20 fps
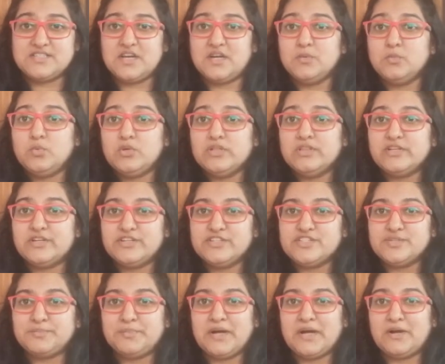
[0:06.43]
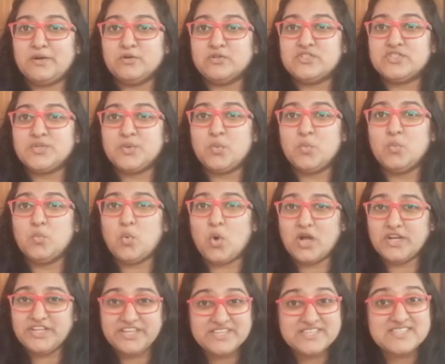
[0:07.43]
time we learned about
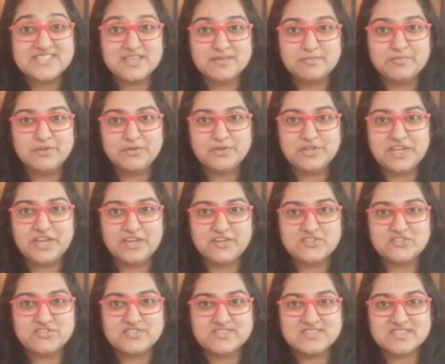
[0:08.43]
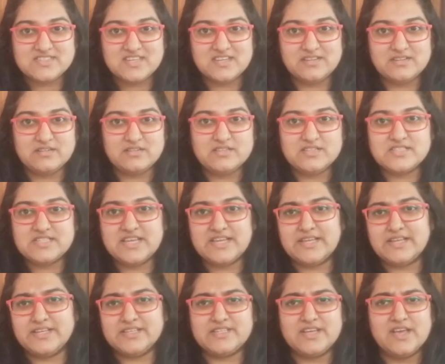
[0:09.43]
what is communication skills
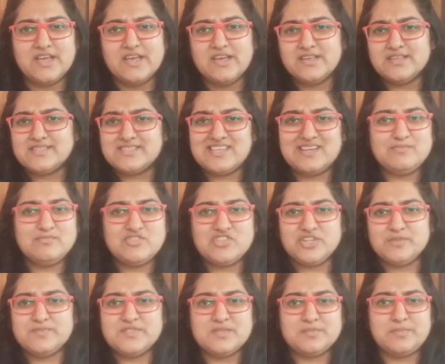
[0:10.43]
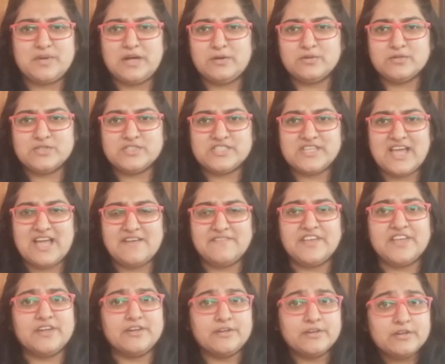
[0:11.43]
and some tips about
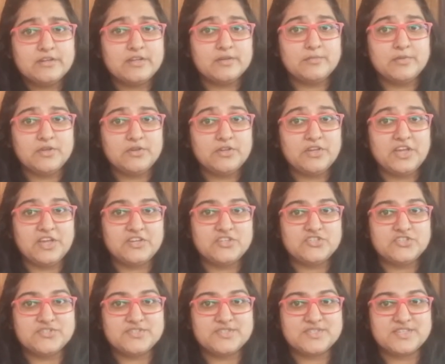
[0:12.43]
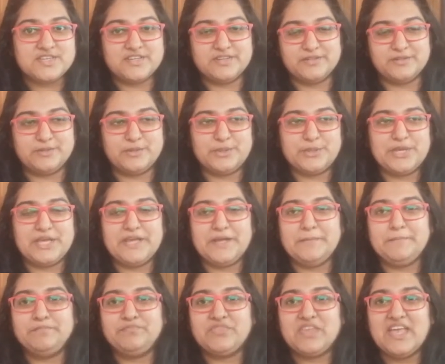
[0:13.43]
having a good communication skill.
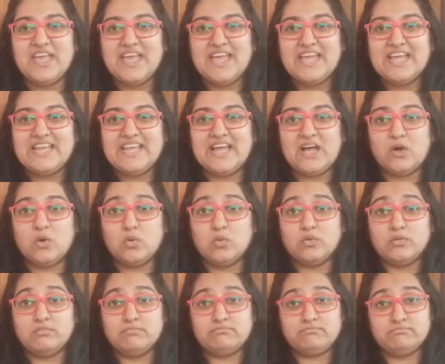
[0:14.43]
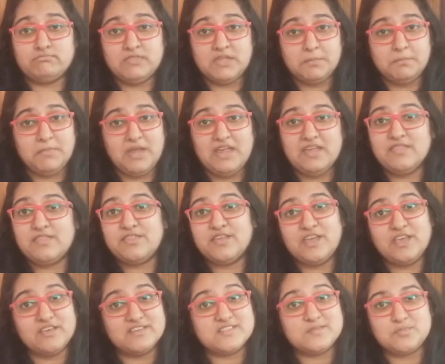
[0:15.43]
Okay, now the main
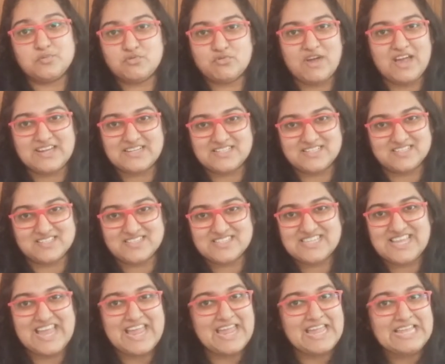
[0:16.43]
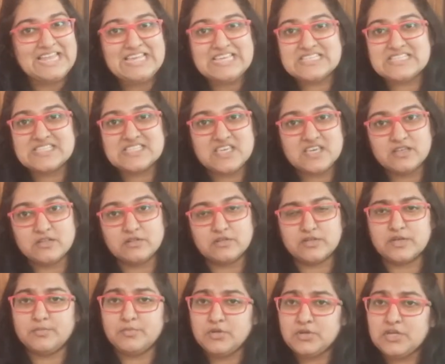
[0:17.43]
thing is practice. Any skill,
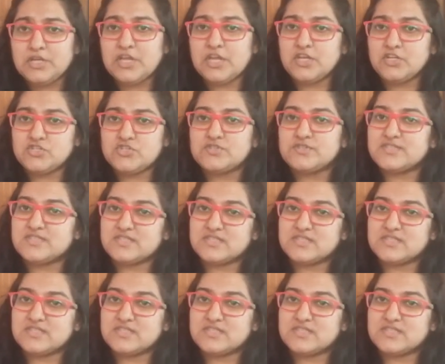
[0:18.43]
communication